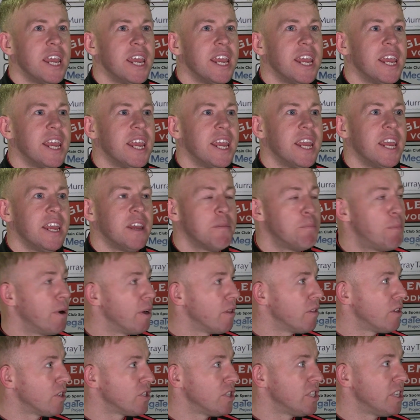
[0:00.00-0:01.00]
Uh,
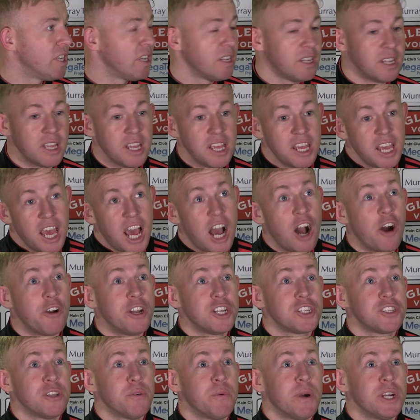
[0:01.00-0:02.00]
but listen, I
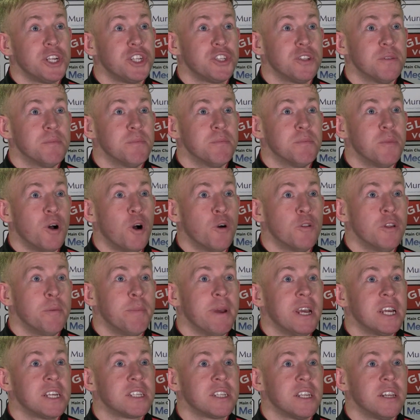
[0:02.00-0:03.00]
honestly wish them all
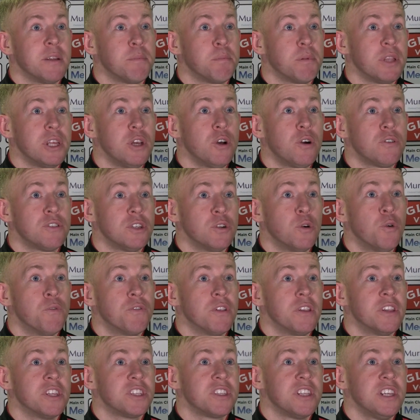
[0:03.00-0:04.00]
the best in the playoffs, and
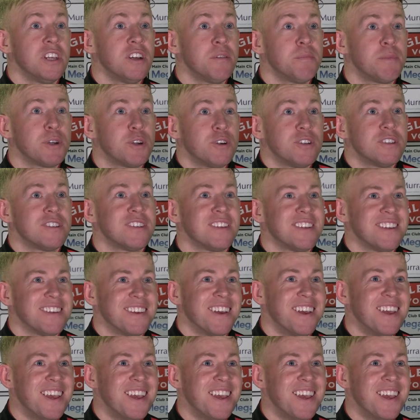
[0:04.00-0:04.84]
hopefully they stay up, because